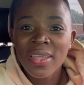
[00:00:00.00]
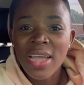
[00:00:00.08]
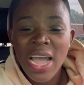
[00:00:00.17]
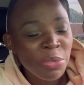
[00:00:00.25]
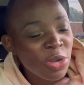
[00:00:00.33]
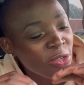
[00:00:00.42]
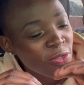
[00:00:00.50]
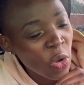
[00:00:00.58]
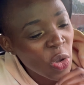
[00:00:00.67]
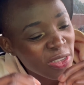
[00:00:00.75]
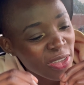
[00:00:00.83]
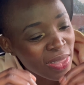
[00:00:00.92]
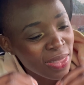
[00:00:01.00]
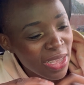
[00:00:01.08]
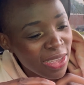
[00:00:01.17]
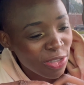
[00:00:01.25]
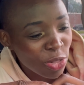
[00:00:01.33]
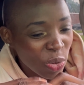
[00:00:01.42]
I'm going to focus on
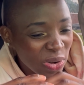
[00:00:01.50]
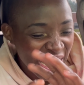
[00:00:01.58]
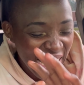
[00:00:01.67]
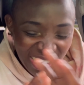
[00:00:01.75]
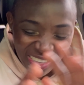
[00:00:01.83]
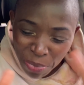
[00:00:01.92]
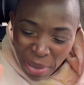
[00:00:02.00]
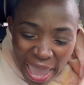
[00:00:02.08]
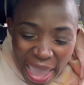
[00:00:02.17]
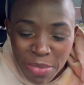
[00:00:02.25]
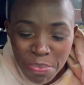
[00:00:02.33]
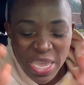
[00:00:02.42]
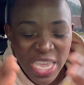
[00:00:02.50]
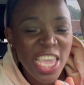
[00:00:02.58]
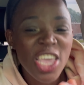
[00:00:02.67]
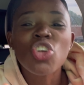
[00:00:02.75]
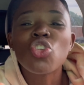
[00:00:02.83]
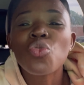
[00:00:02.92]
this, Lord. Expand me,
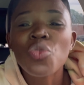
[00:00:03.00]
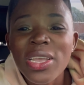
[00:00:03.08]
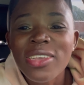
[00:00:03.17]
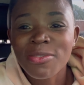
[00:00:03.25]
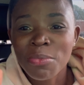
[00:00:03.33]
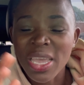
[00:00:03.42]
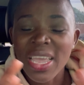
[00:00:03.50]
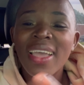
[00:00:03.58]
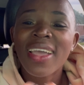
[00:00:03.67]
increase me.